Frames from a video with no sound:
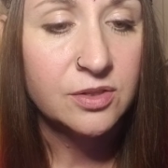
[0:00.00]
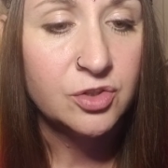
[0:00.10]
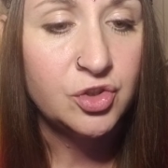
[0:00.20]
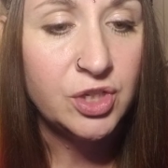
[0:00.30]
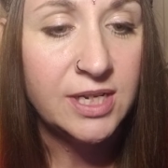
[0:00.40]

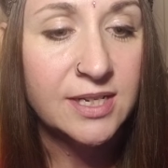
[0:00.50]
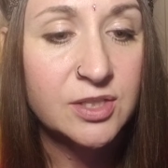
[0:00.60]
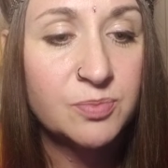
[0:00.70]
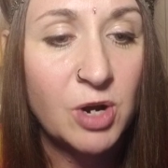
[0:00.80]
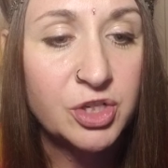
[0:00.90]
gene
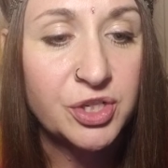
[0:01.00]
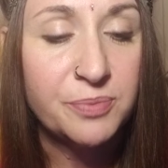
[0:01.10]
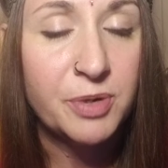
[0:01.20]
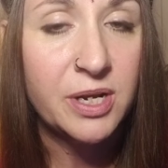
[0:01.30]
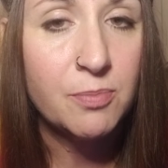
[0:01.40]
expression,
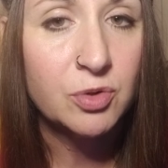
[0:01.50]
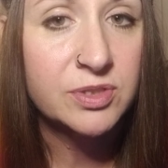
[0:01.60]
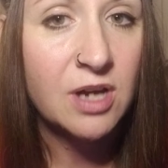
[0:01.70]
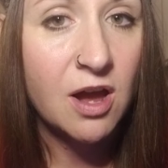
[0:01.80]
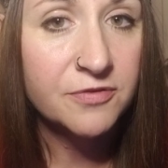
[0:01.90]
but it
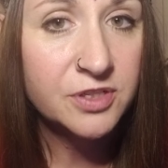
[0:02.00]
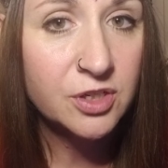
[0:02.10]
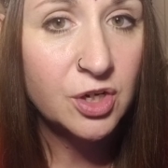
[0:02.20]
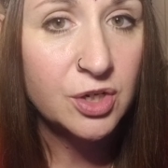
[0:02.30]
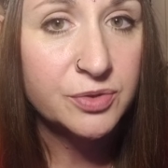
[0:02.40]
most often
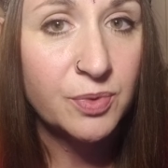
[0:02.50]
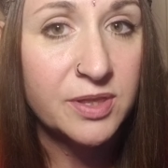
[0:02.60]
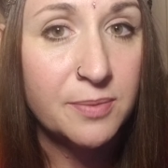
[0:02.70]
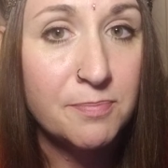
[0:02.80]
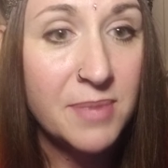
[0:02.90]
occurs when
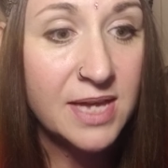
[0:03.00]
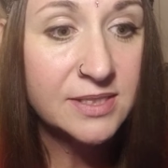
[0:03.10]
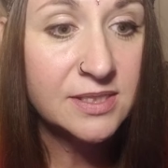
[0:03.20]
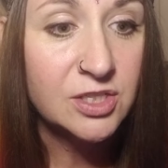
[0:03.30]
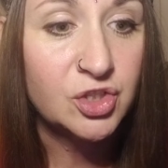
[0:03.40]
the
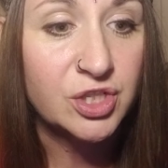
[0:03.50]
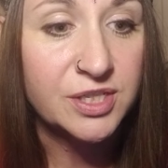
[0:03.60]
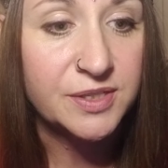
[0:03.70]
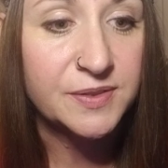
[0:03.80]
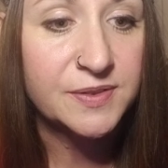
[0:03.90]

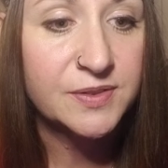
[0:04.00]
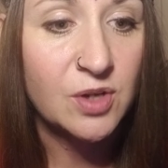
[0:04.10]
messages